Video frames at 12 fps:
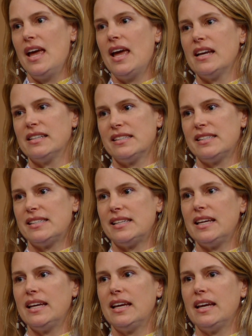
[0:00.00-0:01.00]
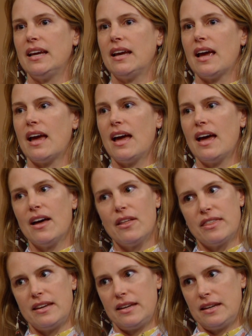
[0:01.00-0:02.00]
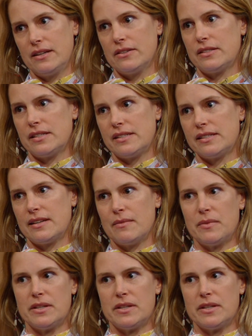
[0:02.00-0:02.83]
and to see a healthy ecosystem.